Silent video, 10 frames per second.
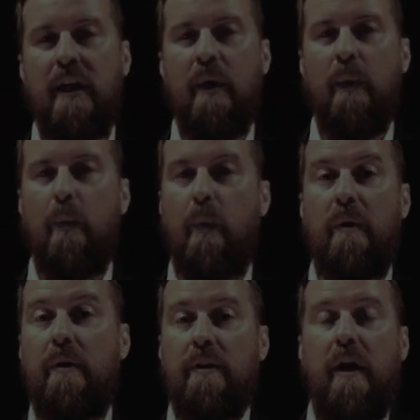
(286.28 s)
we
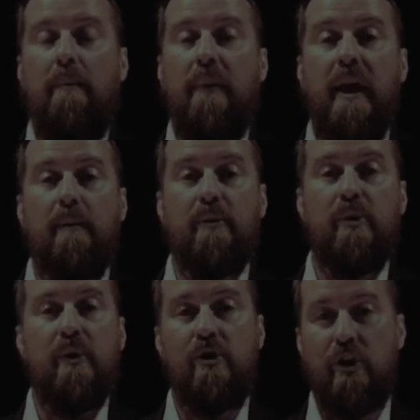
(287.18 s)
will not be able to
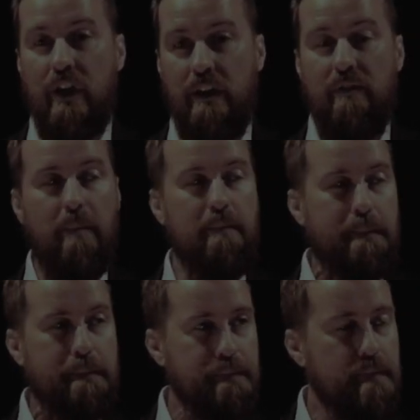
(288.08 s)
achieve them.
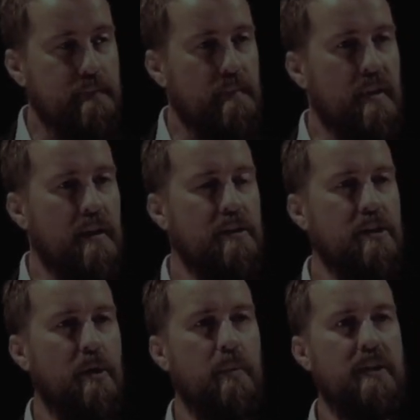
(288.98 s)
So
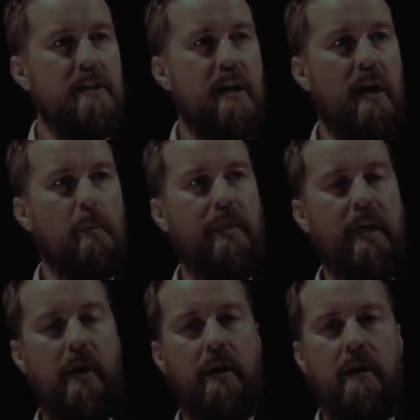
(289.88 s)
we start with
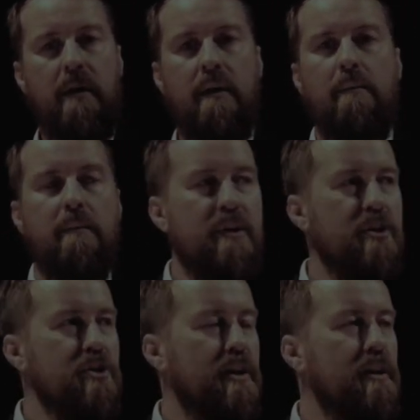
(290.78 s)
our
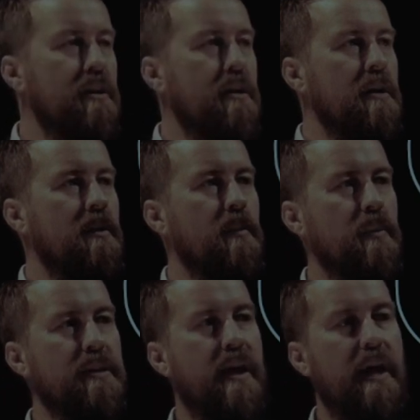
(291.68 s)
mission,
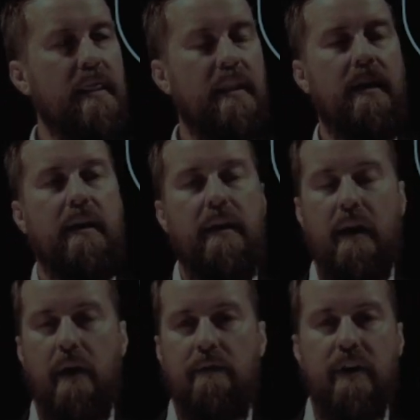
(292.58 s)
we end in
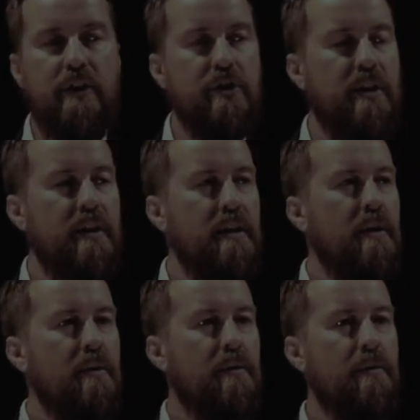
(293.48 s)
our vision
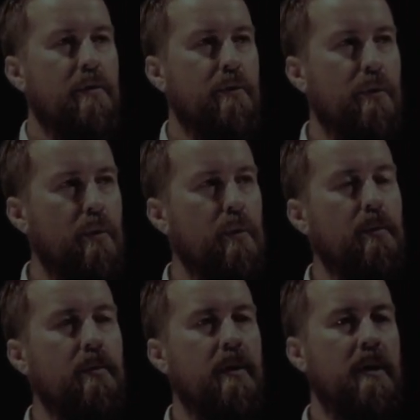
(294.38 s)

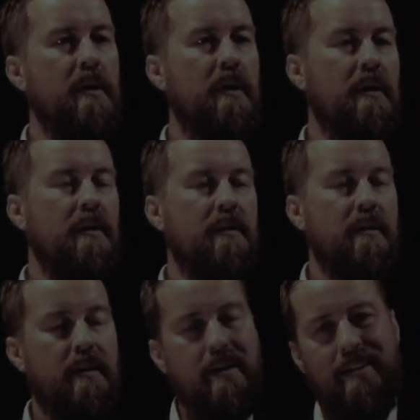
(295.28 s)
through the
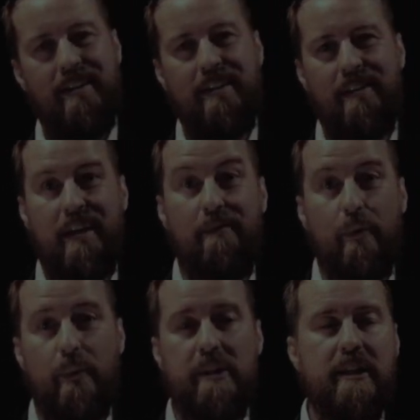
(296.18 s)

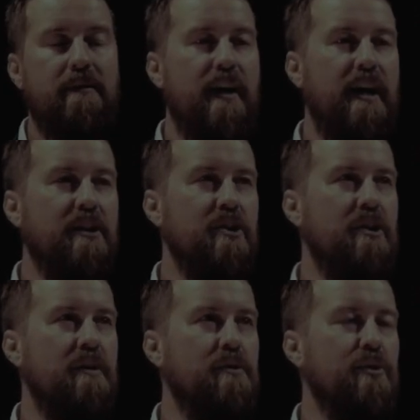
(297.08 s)
influencing factors
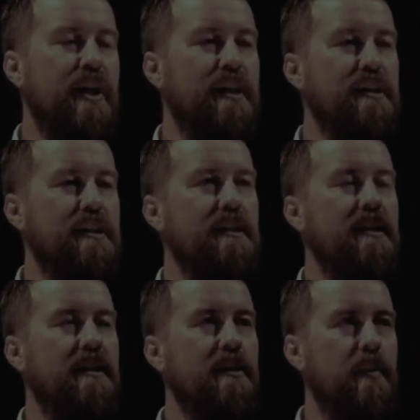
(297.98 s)
of trends.
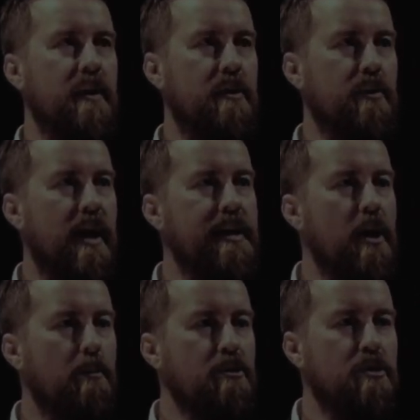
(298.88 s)
We create
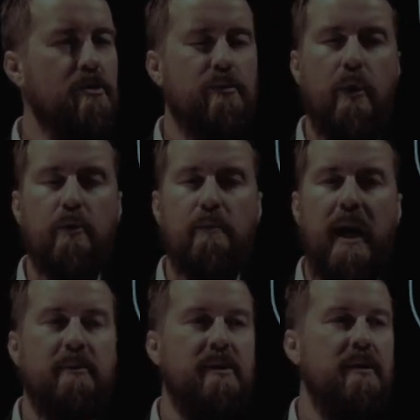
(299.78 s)
options,
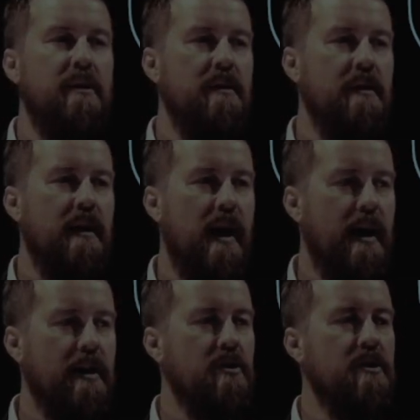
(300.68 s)
roadmaps,
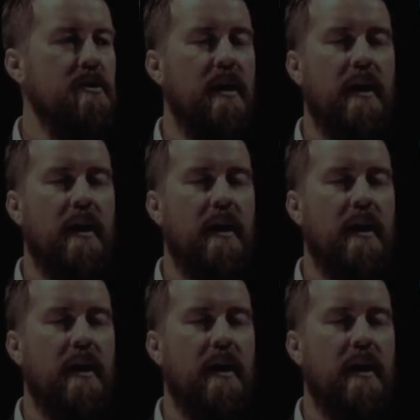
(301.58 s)
actions, and